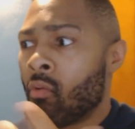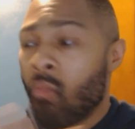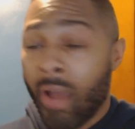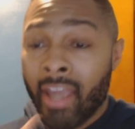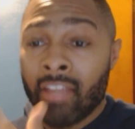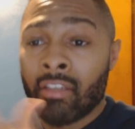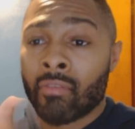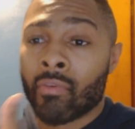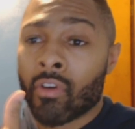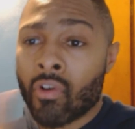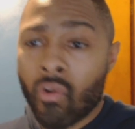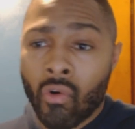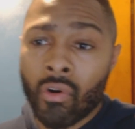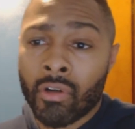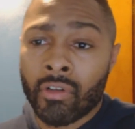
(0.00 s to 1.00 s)
a way to
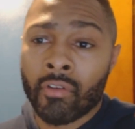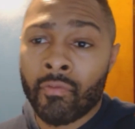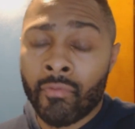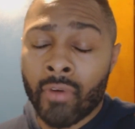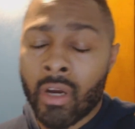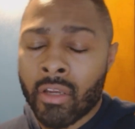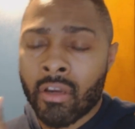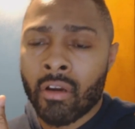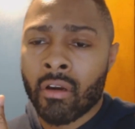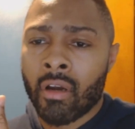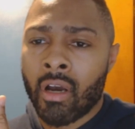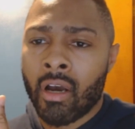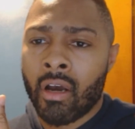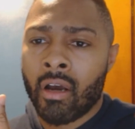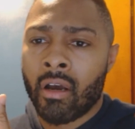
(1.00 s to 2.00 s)
record your, your,
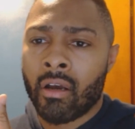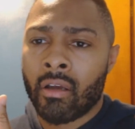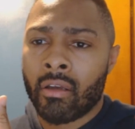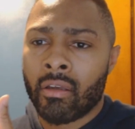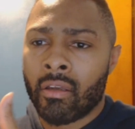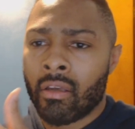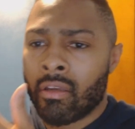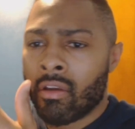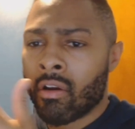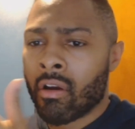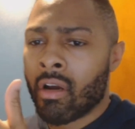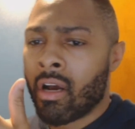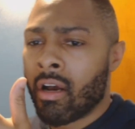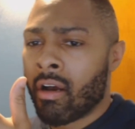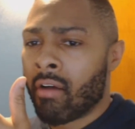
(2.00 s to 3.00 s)
uh,
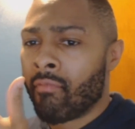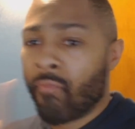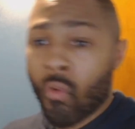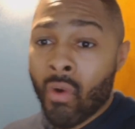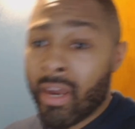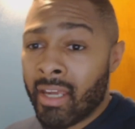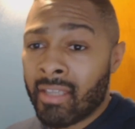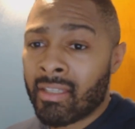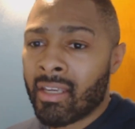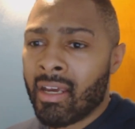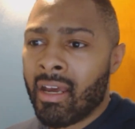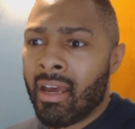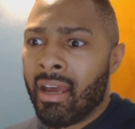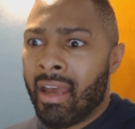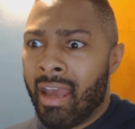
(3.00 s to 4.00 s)
your uh, voice
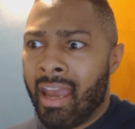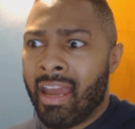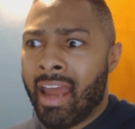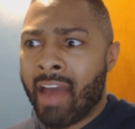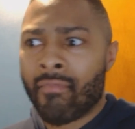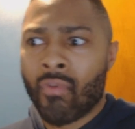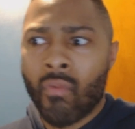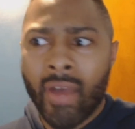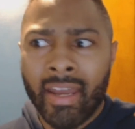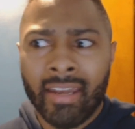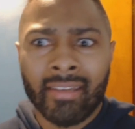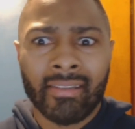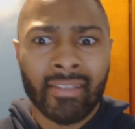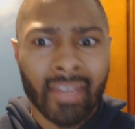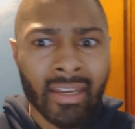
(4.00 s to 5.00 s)
and have a way
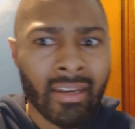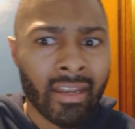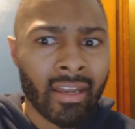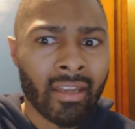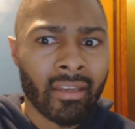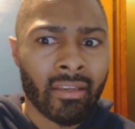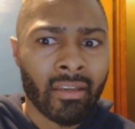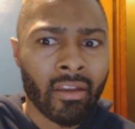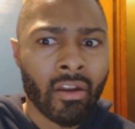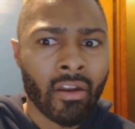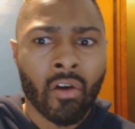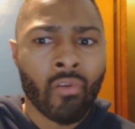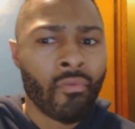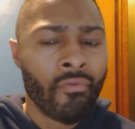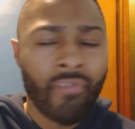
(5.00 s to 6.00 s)
to send it, you
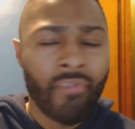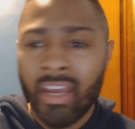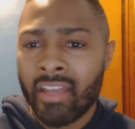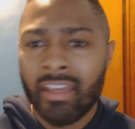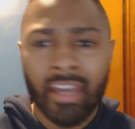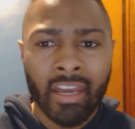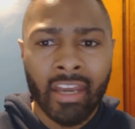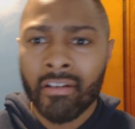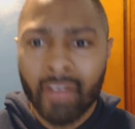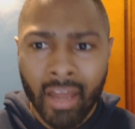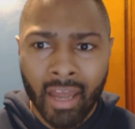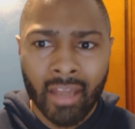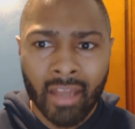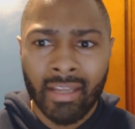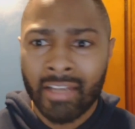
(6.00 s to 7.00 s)
know, via the
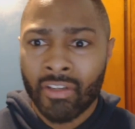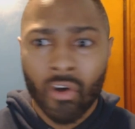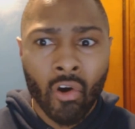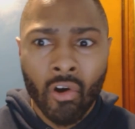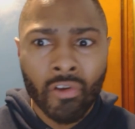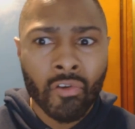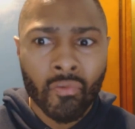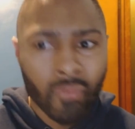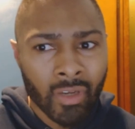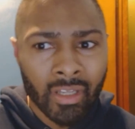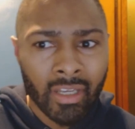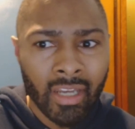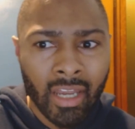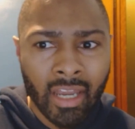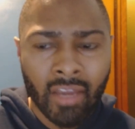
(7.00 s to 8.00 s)
internet. That's all you
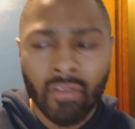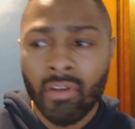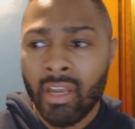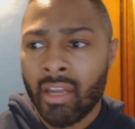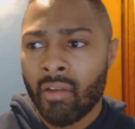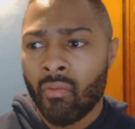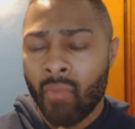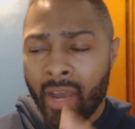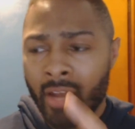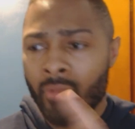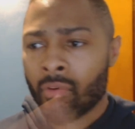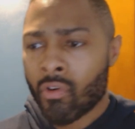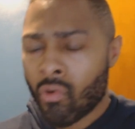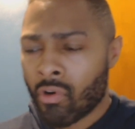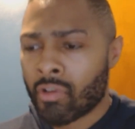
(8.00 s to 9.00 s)
really need. You need a way to
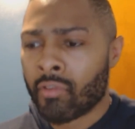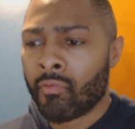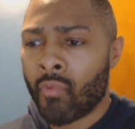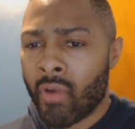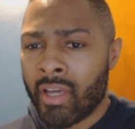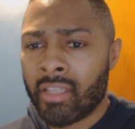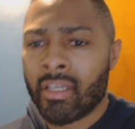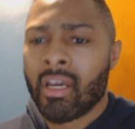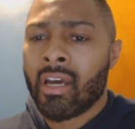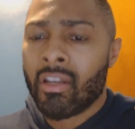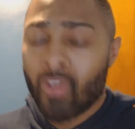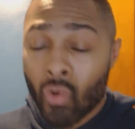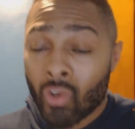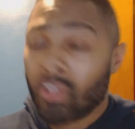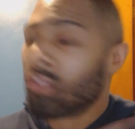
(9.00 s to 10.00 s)
record your voice,
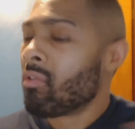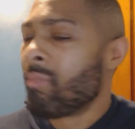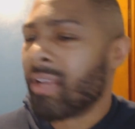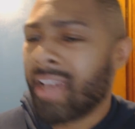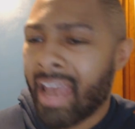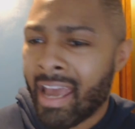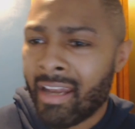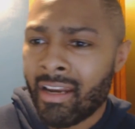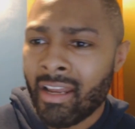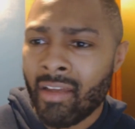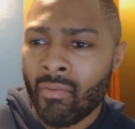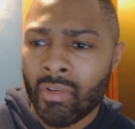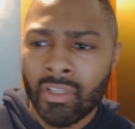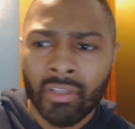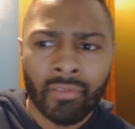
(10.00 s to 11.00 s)
do a little bit of
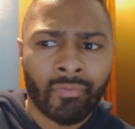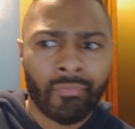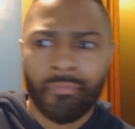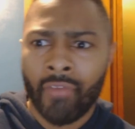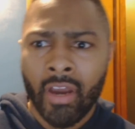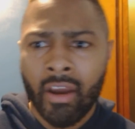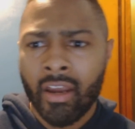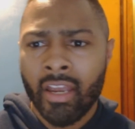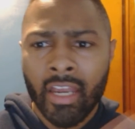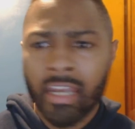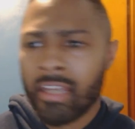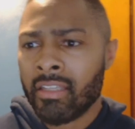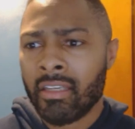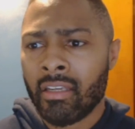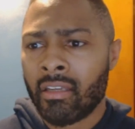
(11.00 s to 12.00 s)
editing, which is very
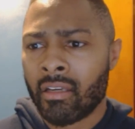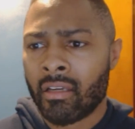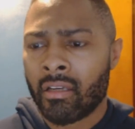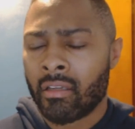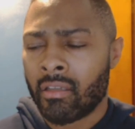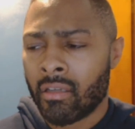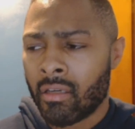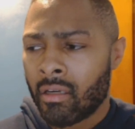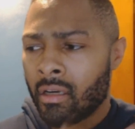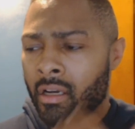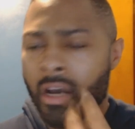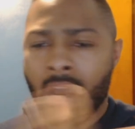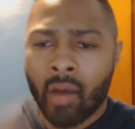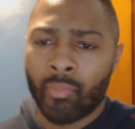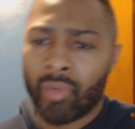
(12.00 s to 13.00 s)
easy to, to
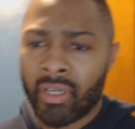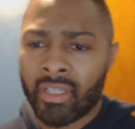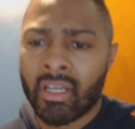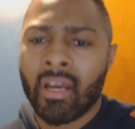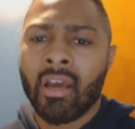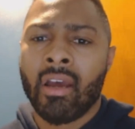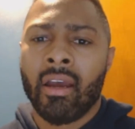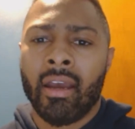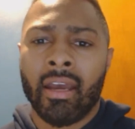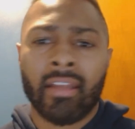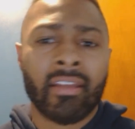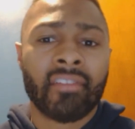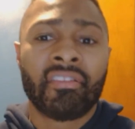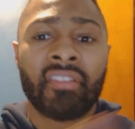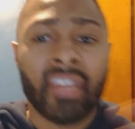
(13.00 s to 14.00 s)
accomplish, and
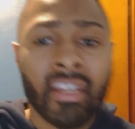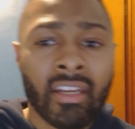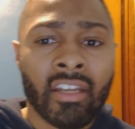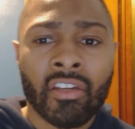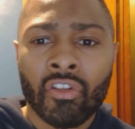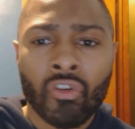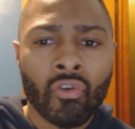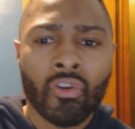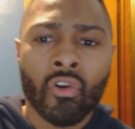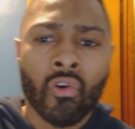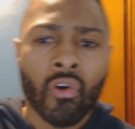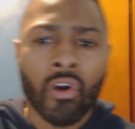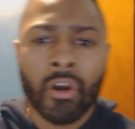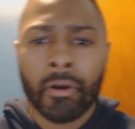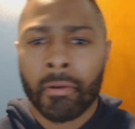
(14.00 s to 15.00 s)
then send it to
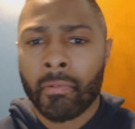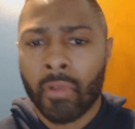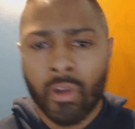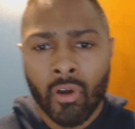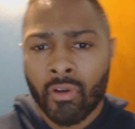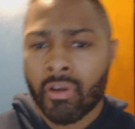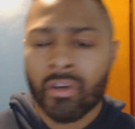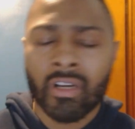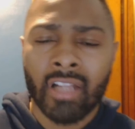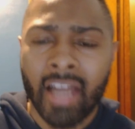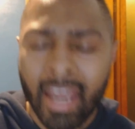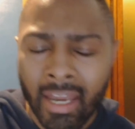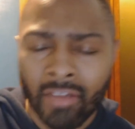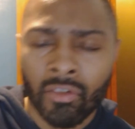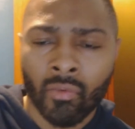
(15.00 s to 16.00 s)
your, you know, your
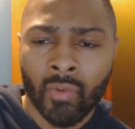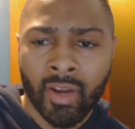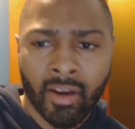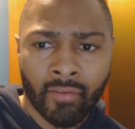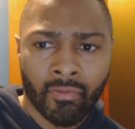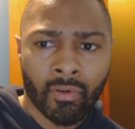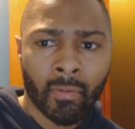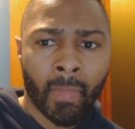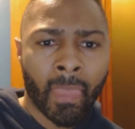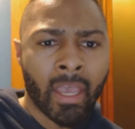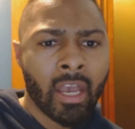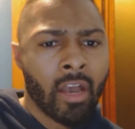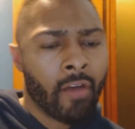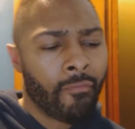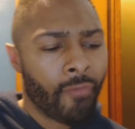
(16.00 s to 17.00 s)
clients or whatever.
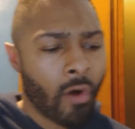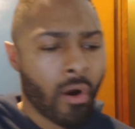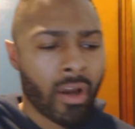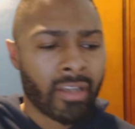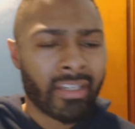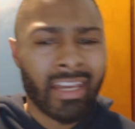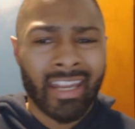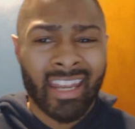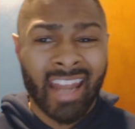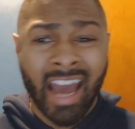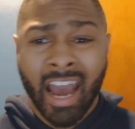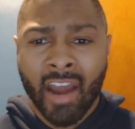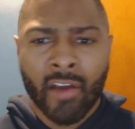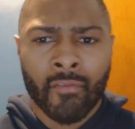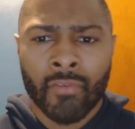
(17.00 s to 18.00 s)
As far as getting
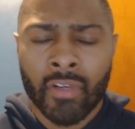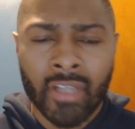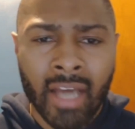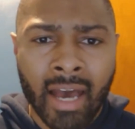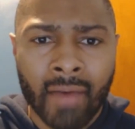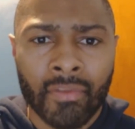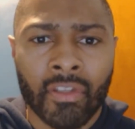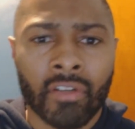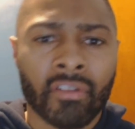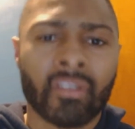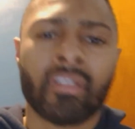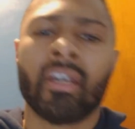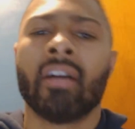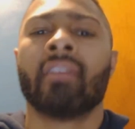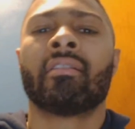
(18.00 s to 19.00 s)
hired for jobs, there's
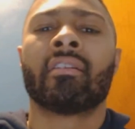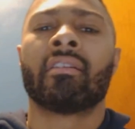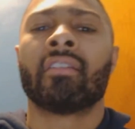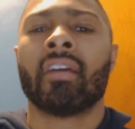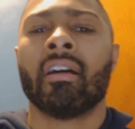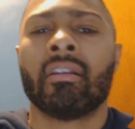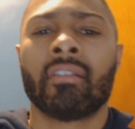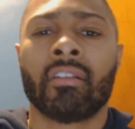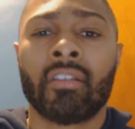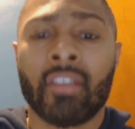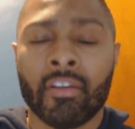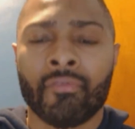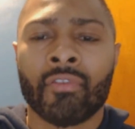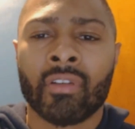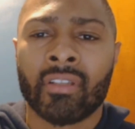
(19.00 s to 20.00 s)
tons and tons of
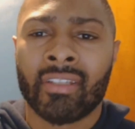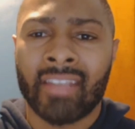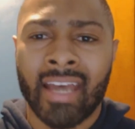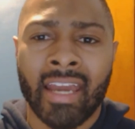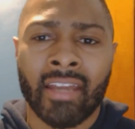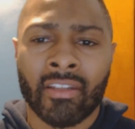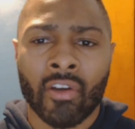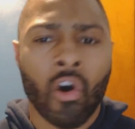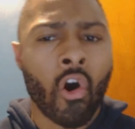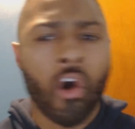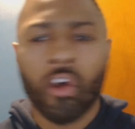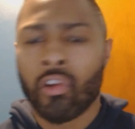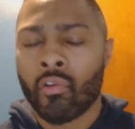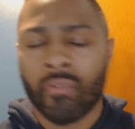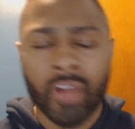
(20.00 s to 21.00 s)
different sites
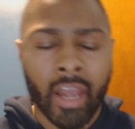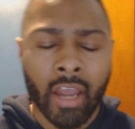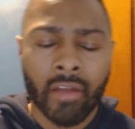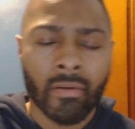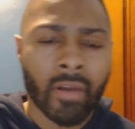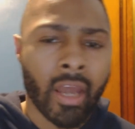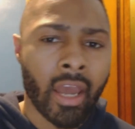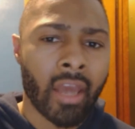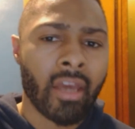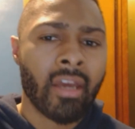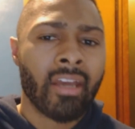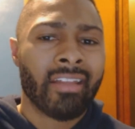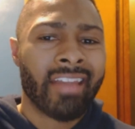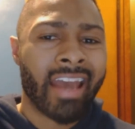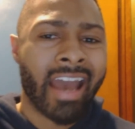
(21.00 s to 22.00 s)
all over the internet
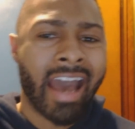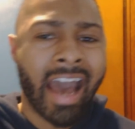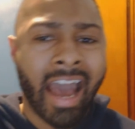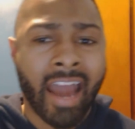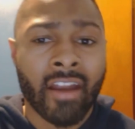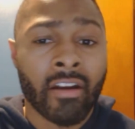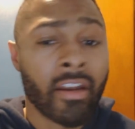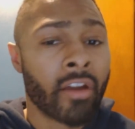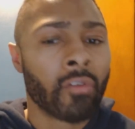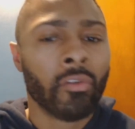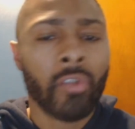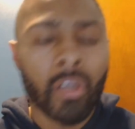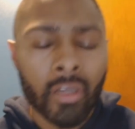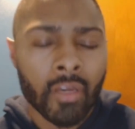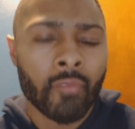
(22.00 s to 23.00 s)
that hire. They're
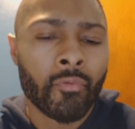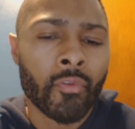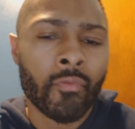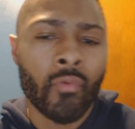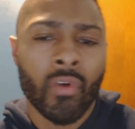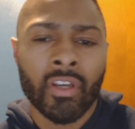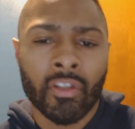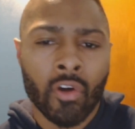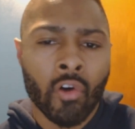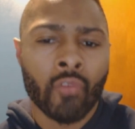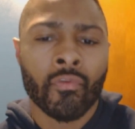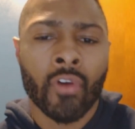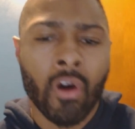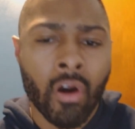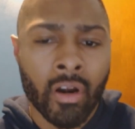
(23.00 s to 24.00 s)
looking for
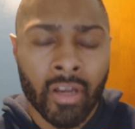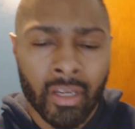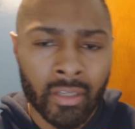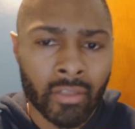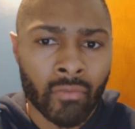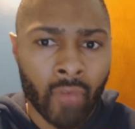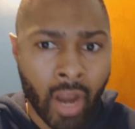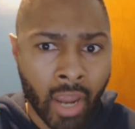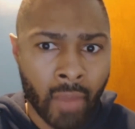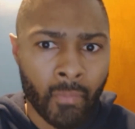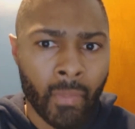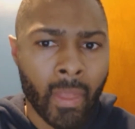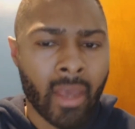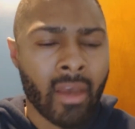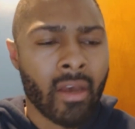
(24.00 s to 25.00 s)
voiceover artists, right?
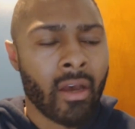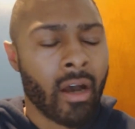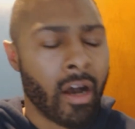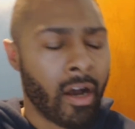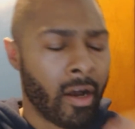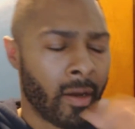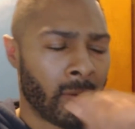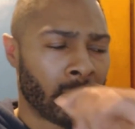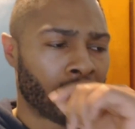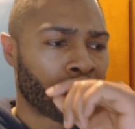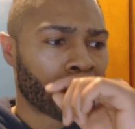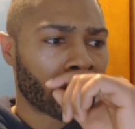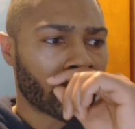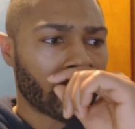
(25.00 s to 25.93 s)
Um,